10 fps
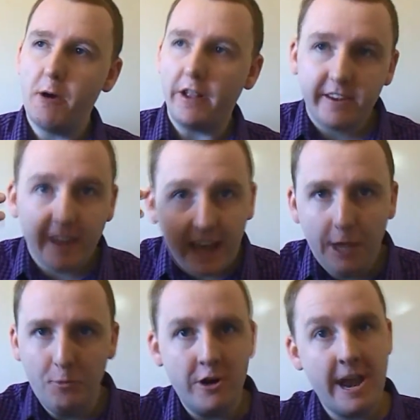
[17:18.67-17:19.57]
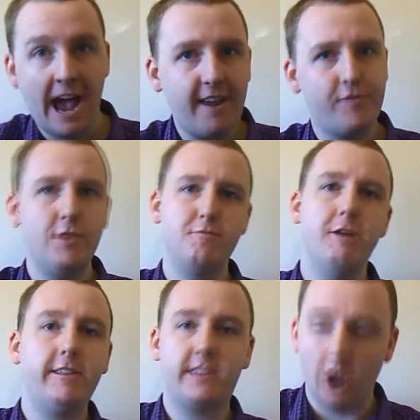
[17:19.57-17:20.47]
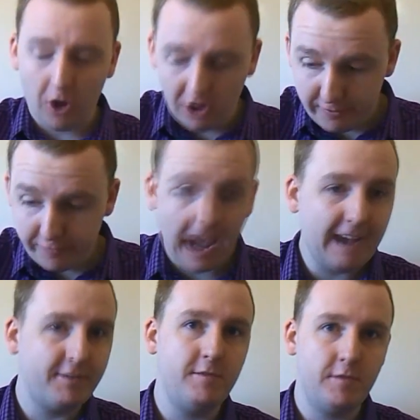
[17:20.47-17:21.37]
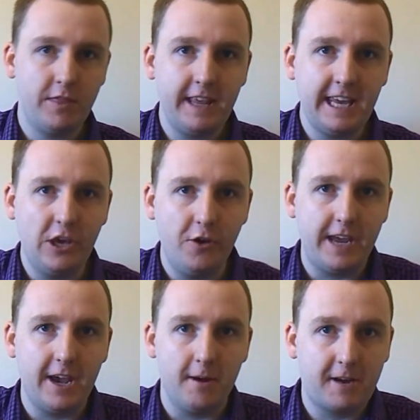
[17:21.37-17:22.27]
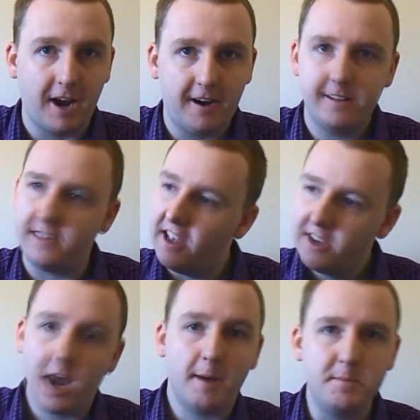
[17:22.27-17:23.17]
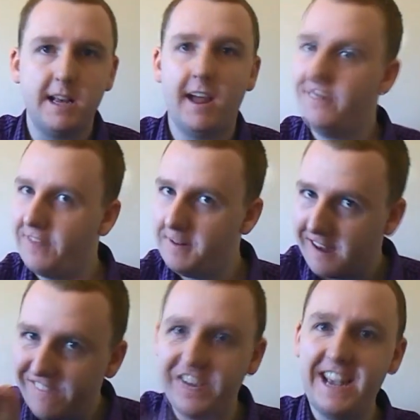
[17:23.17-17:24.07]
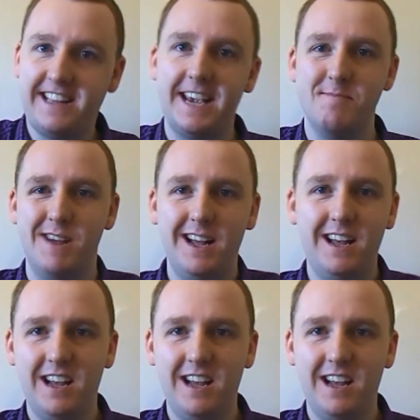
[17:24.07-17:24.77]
but he wouldn't have the risk of having the Yu-Gi-Oh cards come to life and defeat him.